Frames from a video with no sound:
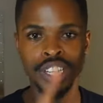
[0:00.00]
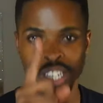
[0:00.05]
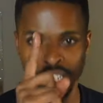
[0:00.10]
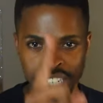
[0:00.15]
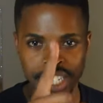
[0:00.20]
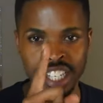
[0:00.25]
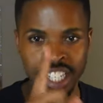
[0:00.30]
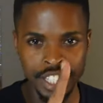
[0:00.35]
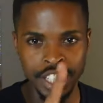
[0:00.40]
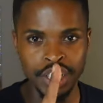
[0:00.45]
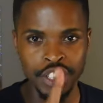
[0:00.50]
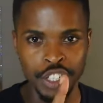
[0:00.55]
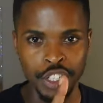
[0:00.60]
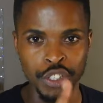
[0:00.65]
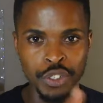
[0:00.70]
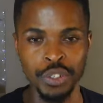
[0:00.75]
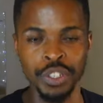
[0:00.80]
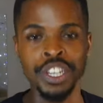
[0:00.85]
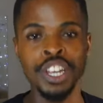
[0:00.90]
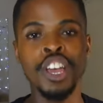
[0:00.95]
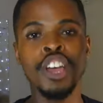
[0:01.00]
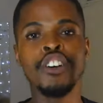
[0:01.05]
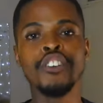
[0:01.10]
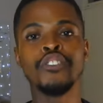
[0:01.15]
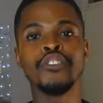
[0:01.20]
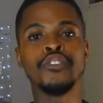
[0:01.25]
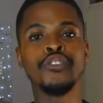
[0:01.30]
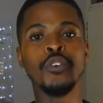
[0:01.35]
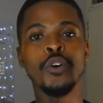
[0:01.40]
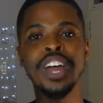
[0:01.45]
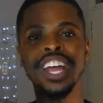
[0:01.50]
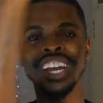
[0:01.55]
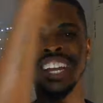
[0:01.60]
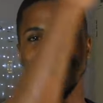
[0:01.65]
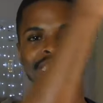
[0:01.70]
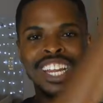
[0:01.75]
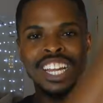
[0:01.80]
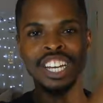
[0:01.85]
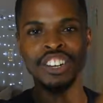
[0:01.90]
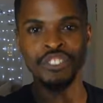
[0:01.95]
this is the truth. For a
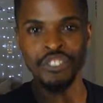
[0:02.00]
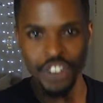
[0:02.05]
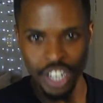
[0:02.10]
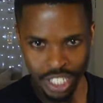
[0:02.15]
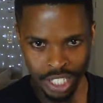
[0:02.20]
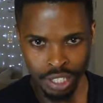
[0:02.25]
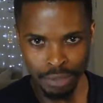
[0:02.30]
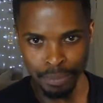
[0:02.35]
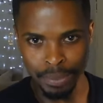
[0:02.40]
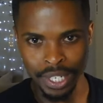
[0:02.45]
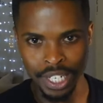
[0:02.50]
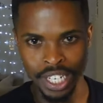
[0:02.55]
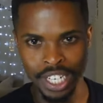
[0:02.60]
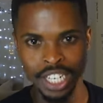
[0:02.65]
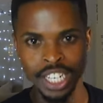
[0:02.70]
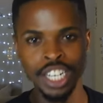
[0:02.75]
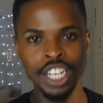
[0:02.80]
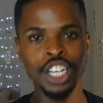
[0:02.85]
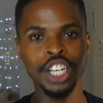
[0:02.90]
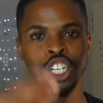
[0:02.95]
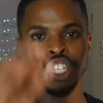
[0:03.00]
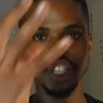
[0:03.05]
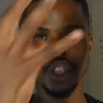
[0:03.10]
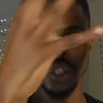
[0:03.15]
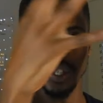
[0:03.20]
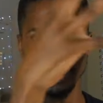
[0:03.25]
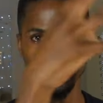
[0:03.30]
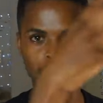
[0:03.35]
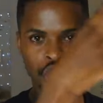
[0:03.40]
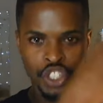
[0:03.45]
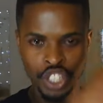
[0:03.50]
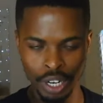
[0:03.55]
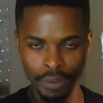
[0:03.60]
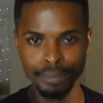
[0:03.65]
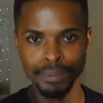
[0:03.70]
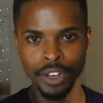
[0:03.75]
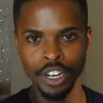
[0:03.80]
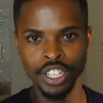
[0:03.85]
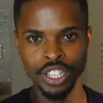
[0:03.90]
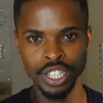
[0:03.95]
recipe to
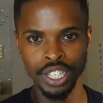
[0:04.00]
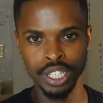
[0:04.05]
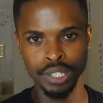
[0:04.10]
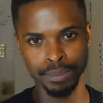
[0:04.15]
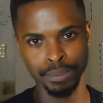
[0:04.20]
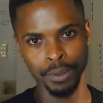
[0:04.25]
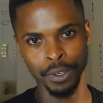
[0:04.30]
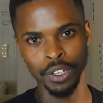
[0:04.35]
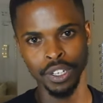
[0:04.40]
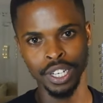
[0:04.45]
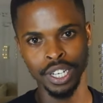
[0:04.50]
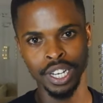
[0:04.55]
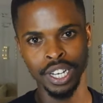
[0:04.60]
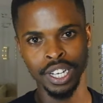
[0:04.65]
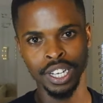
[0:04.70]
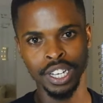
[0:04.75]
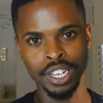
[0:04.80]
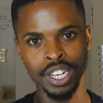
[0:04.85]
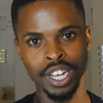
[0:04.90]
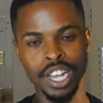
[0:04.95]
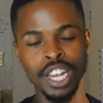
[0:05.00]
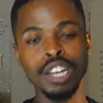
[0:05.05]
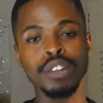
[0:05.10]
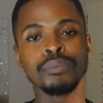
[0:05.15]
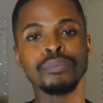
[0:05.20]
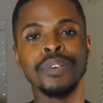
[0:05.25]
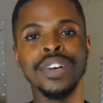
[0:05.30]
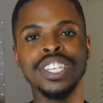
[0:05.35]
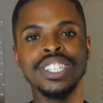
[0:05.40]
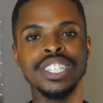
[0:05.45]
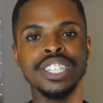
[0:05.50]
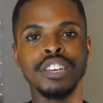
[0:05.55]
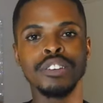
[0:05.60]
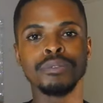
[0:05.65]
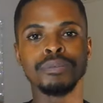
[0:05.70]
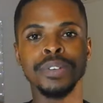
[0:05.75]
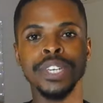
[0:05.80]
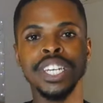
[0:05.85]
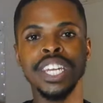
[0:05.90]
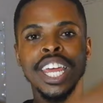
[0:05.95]
jump on this book, it must
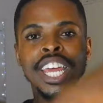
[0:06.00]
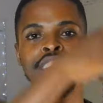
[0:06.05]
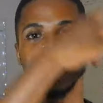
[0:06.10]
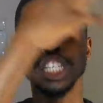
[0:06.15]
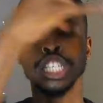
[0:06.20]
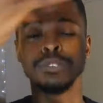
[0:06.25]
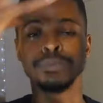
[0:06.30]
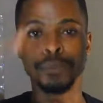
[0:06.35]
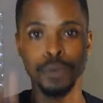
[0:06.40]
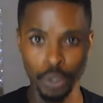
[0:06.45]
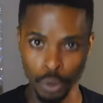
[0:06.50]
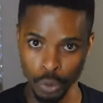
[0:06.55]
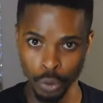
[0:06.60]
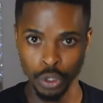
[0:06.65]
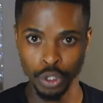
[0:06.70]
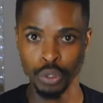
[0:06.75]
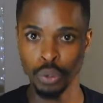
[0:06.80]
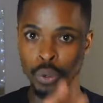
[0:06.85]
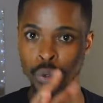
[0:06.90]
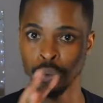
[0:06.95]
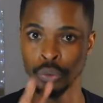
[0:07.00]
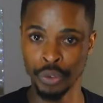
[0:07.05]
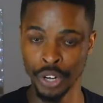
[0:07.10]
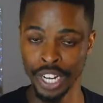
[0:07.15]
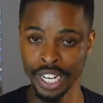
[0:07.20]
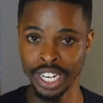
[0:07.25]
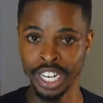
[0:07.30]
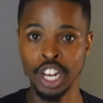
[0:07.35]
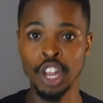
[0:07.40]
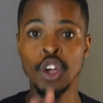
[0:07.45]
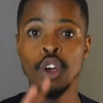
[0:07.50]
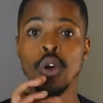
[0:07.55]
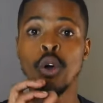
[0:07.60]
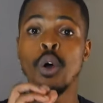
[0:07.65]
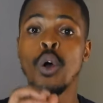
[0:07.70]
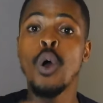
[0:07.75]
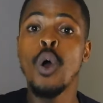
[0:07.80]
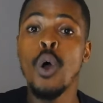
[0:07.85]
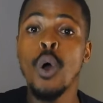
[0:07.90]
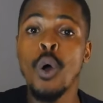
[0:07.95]
have been explored already,
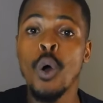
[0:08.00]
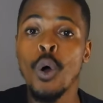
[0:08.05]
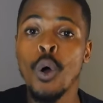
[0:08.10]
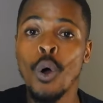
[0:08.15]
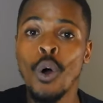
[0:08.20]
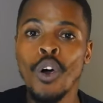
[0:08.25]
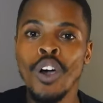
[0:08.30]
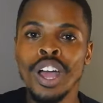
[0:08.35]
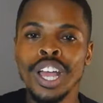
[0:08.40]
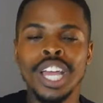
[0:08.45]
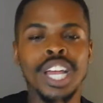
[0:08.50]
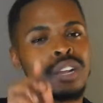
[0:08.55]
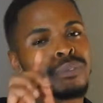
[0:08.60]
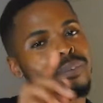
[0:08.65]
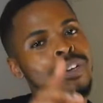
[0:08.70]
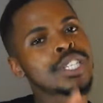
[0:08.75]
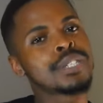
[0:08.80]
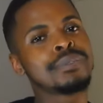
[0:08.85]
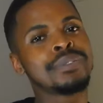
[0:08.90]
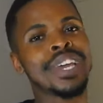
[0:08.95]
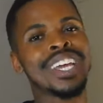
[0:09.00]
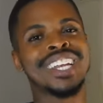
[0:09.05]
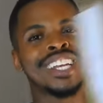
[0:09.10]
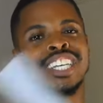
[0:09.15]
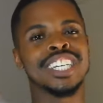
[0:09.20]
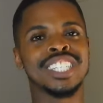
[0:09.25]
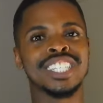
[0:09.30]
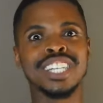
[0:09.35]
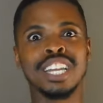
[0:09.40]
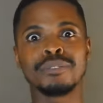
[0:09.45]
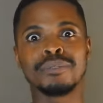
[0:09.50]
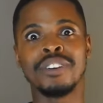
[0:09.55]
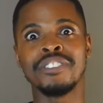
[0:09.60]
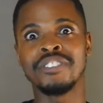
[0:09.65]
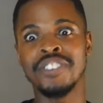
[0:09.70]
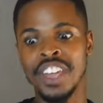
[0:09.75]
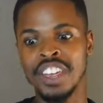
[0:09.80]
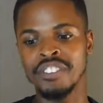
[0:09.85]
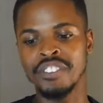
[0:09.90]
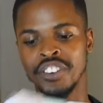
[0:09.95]
or it must be at least like my
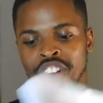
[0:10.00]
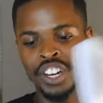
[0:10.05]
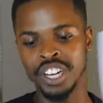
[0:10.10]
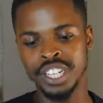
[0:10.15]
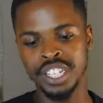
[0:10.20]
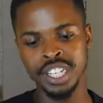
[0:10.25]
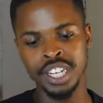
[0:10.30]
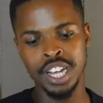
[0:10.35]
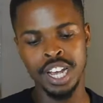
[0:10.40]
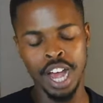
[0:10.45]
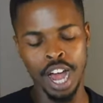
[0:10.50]
favorite